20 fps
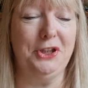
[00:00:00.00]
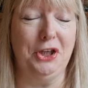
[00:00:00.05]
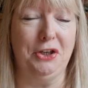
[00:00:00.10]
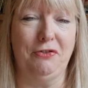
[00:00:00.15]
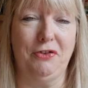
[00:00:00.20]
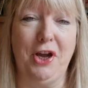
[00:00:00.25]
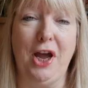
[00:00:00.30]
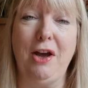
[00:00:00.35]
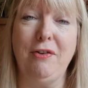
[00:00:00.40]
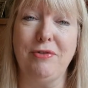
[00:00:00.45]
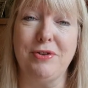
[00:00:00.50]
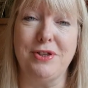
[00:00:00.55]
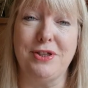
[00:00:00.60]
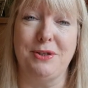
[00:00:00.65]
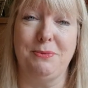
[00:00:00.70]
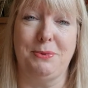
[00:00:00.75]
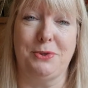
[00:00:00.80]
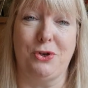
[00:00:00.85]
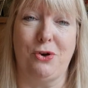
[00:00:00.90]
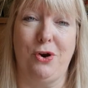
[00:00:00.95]
if you haven't
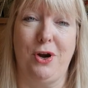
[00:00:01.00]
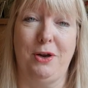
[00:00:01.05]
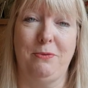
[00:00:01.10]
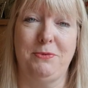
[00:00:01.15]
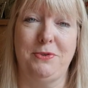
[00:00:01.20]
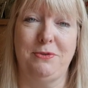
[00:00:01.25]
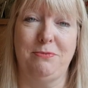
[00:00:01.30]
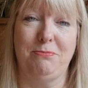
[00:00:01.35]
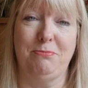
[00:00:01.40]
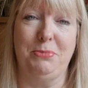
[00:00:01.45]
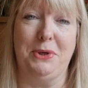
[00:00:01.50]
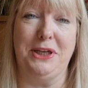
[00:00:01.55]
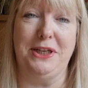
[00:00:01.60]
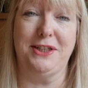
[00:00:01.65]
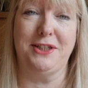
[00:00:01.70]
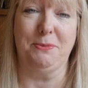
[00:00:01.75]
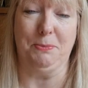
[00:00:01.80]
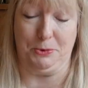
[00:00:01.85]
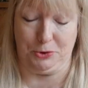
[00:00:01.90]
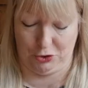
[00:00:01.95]
subscribed,
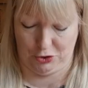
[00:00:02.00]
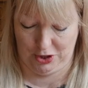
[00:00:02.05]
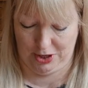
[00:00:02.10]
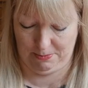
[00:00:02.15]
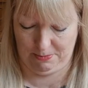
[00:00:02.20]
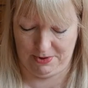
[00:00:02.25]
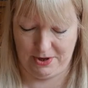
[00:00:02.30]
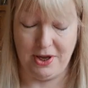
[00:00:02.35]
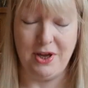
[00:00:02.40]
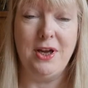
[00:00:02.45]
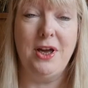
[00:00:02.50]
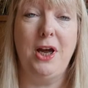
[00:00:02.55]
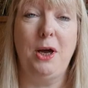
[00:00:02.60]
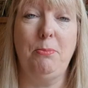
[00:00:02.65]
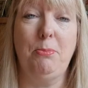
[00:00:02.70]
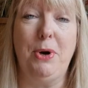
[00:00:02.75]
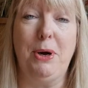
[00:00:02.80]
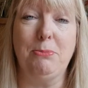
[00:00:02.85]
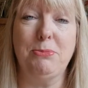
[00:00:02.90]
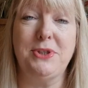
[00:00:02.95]
please subscribe,
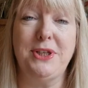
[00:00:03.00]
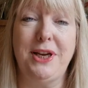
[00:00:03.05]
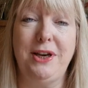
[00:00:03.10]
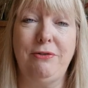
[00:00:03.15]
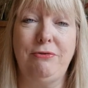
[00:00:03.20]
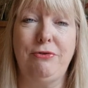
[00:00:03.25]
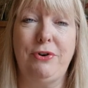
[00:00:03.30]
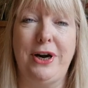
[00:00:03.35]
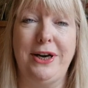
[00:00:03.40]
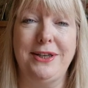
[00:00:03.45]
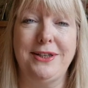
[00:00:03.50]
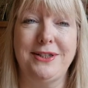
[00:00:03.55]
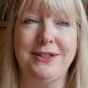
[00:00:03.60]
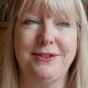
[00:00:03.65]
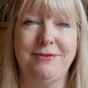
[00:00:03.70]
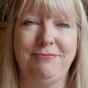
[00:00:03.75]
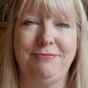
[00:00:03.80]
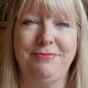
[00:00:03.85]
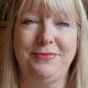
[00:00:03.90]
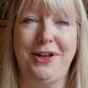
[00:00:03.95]
and perhaps tell a
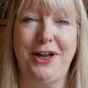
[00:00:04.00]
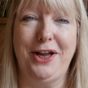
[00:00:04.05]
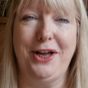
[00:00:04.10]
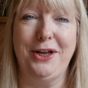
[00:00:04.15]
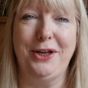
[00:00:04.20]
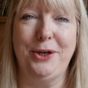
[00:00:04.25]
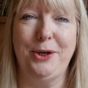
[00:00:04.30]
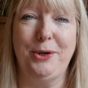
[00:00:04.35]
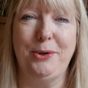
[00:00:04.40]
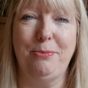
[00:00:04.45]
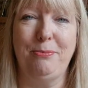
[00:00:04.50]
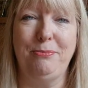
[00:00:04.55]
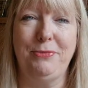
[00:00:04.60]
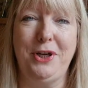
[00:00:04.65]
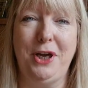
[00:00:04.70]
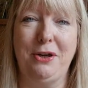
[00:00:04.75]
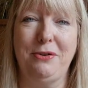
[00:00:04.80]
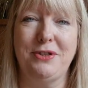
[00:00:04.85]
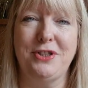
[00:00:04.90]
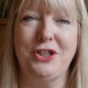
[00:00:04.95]
friend.
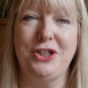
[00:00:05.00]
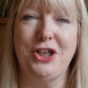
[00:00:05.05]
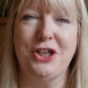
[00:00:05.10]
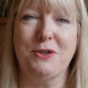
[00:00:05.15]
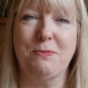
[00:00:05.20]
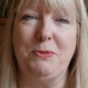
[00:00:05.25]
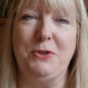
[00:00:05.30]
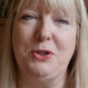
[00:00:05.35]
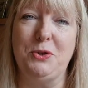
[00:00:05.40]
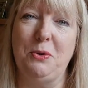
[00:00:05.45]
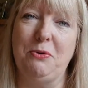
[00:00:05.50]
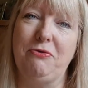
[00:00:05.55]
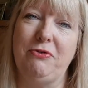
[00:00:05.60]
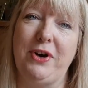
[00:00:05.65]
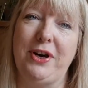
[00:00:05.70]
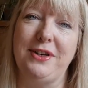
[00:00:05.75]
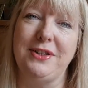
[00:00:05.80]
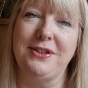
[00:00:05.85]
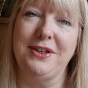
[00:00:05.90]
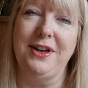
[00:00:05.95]
Suggest me to a
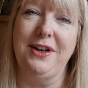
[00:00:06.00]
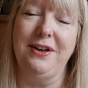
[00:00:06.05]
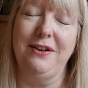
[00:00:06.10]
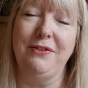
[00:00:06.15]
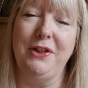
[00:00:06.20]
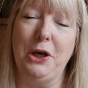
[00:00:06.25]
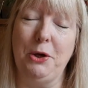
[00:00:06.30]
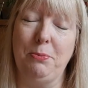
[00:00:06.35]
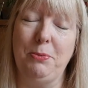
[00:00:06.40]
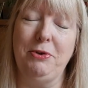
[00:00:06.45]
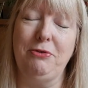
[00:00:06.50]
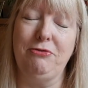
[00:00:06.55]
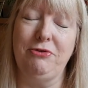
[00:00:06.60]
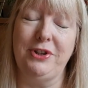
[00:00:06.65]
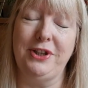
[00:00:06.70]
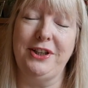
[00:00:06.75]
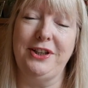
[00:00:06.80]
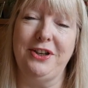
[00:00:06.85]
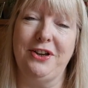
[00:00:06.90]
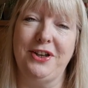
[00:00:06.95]
friend. That would be
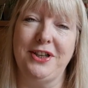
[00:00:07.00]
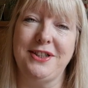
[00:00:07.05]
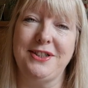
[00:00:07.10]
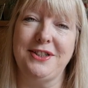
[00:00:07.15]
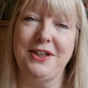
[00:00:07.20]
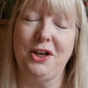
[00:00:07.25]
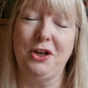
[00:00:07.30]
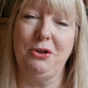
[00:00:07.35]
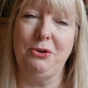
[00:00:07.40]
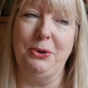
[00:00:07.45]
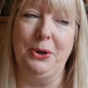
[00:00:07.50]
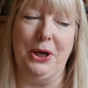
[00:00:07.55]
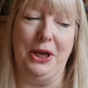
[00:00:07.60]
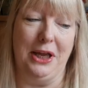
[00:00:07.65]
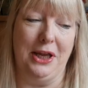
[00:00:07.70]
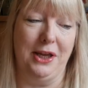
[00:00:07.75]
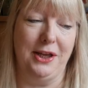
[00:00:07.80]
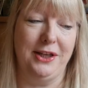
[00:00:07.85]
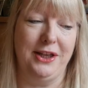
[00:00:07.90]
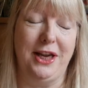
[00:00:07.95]
really nice. So
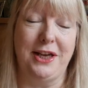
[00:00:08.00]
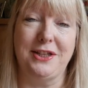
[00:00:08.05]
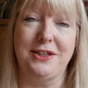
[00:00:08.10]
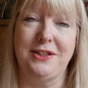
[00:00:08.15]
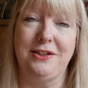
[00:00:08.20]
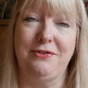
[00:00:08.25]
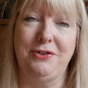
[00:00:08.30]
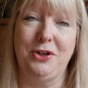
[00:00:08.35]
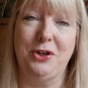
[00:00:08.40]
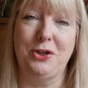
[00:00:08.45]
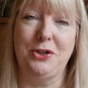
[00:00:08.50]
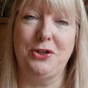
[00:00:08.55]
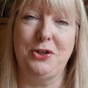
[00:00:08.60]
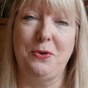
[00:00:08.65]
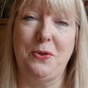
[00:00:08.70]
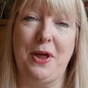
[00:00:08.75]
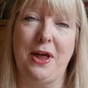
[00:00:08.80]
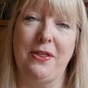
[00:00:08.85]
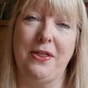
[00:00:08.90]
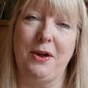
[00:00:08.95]
yes, if you could
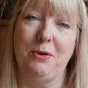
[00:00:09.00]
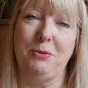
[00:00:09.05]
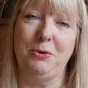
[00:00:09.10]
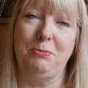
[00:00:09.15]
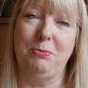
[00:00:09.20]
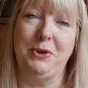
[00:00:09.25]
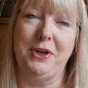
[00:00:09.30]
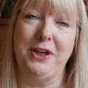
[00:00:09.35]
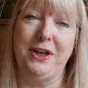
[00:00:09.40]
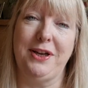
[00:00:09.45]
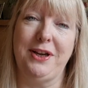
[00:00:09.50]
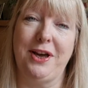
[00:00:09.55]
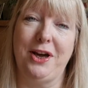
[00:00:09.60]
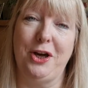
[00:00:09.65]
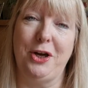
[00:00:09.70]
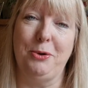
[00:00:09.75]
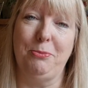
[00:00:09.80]
do that, that would be